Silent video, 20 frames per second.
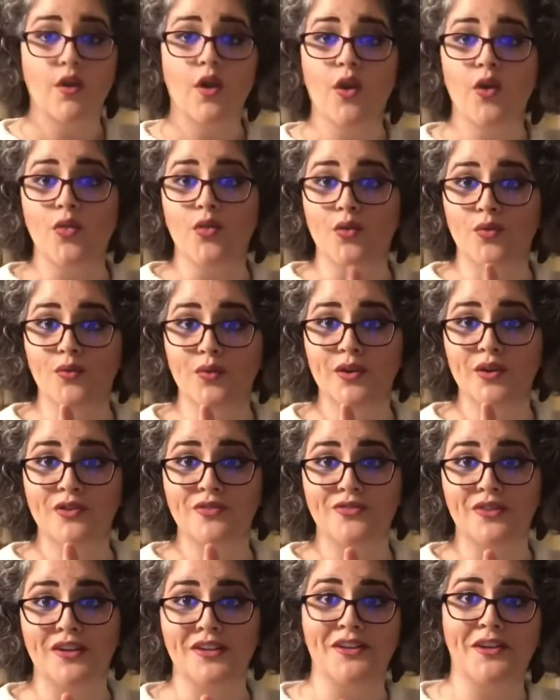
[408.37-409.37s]
The real
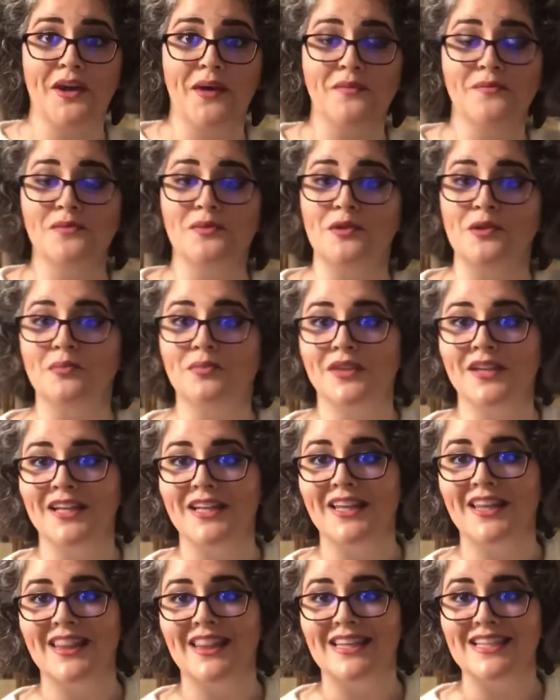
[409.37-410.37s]
fun comes when you play
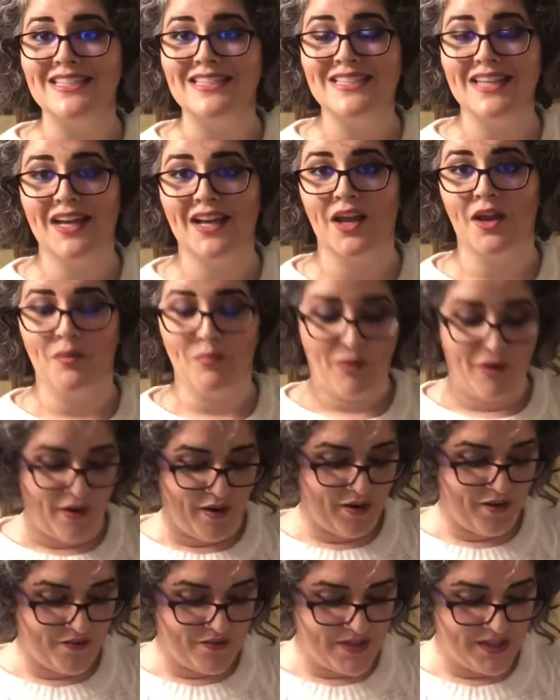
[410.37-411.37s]
the second part
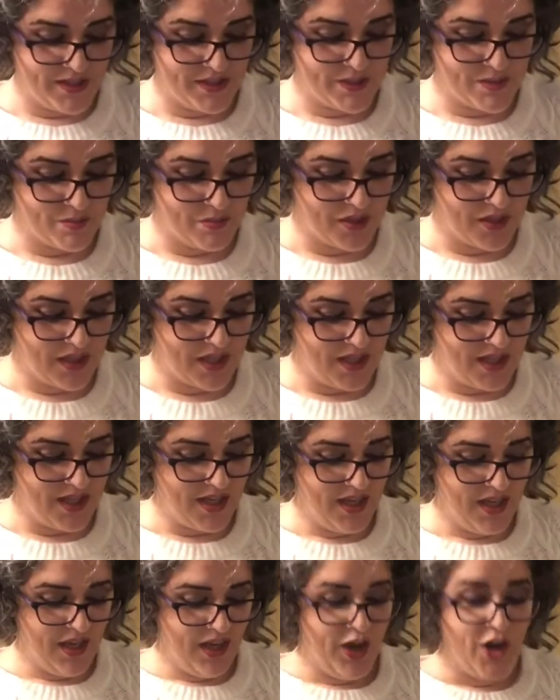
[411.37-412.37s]
of Dance Monkey
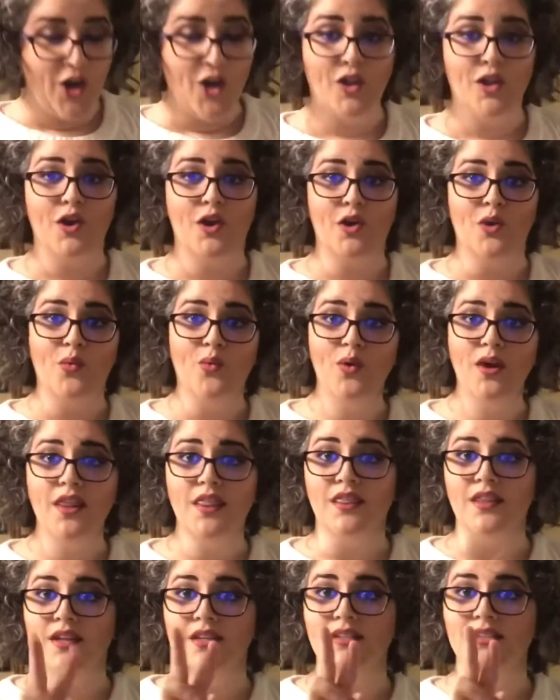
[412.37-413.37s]
along with it.